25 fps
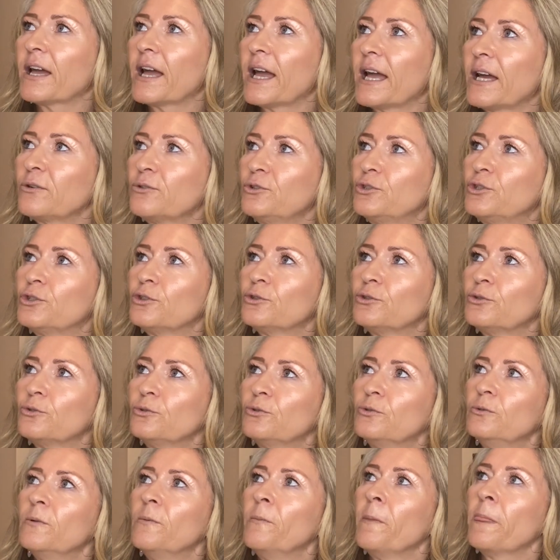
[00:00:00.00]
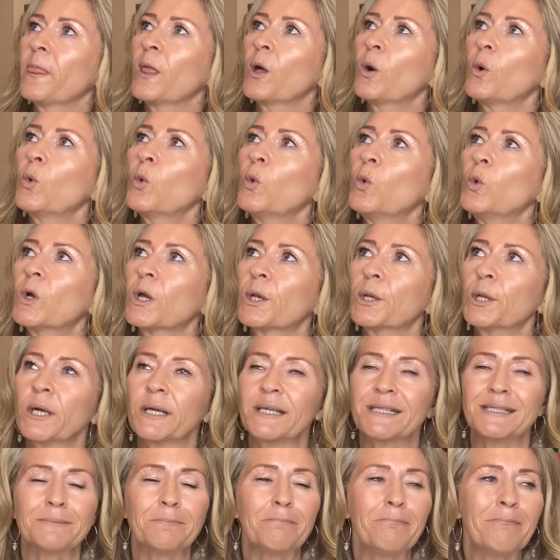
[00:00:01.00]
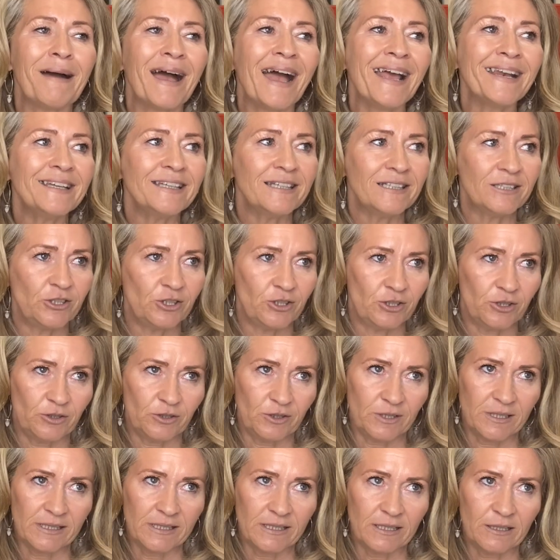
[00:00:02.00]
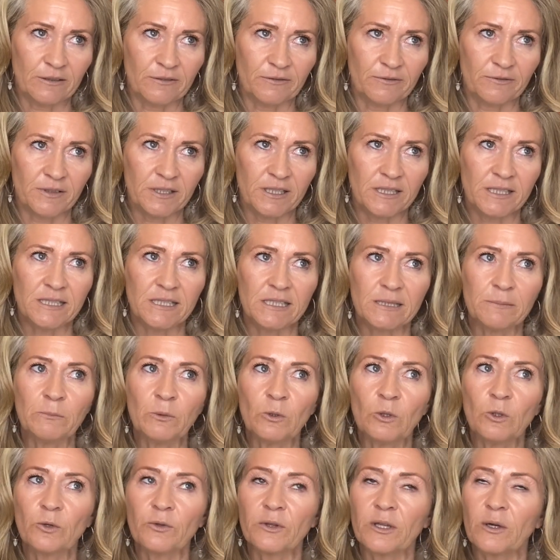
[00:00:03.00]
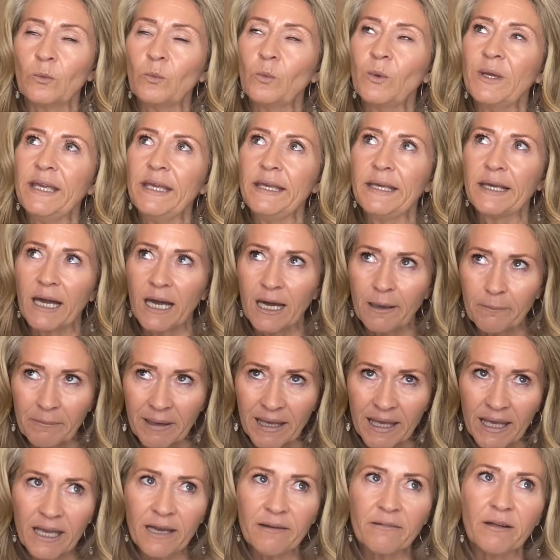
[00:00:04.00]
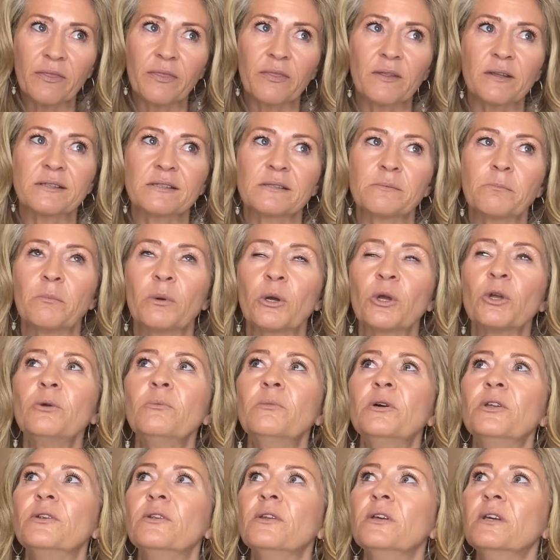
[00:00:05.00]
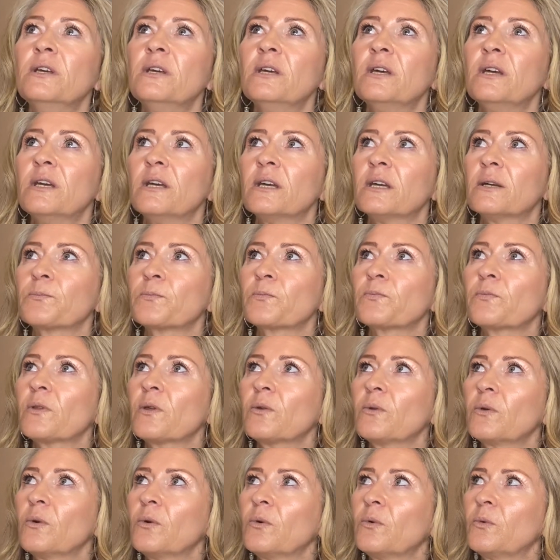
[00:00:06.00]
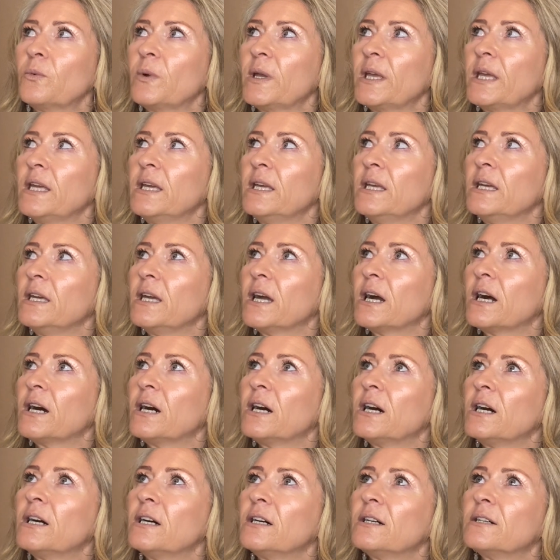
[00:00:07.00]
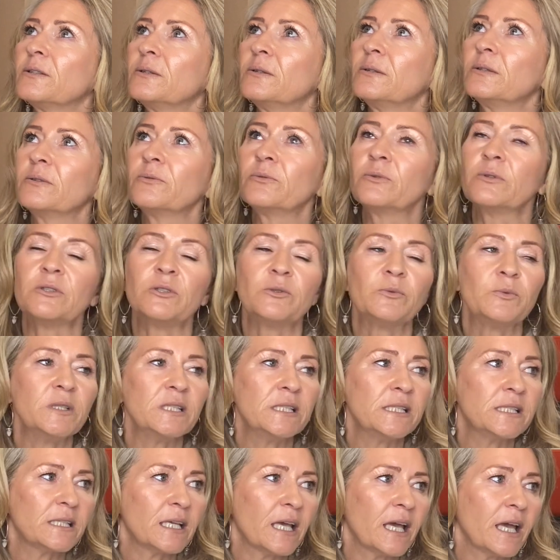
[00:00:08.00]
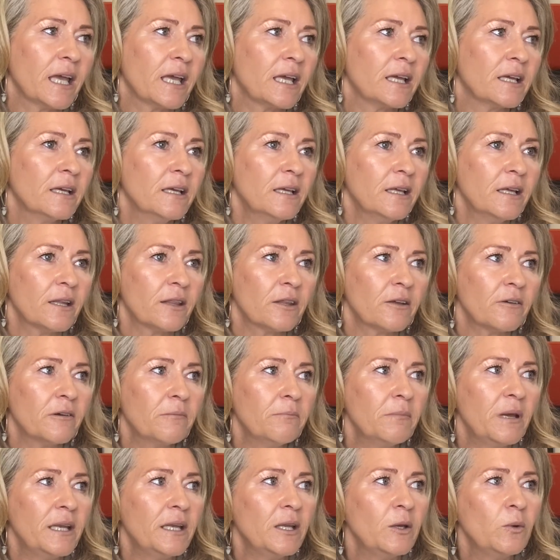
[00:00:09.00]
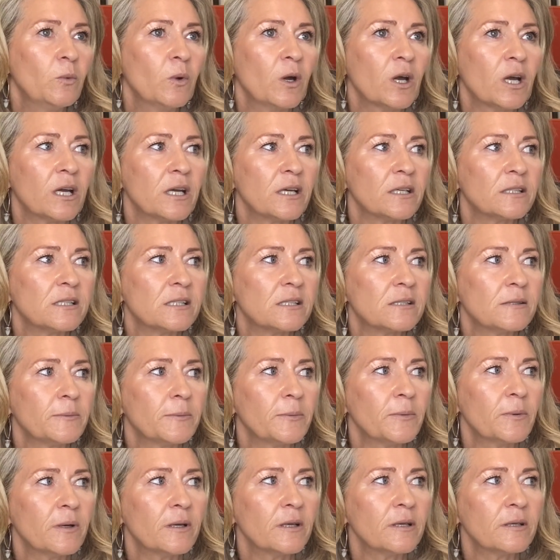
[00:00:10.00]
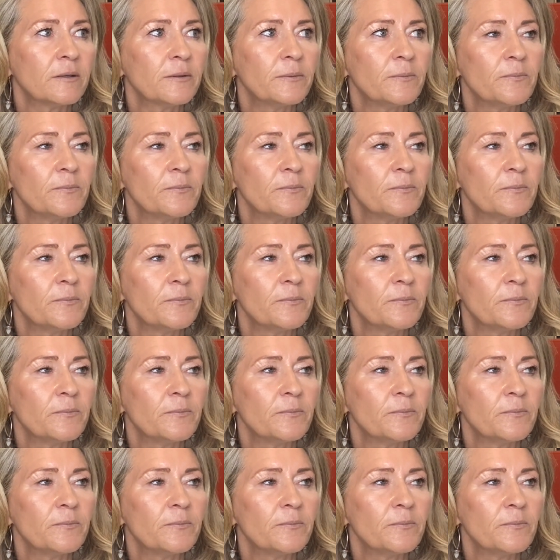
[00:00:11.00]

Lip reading: how to organize, manage yourself. This is more that we come here at this moment. We are, would we say, there are many words, but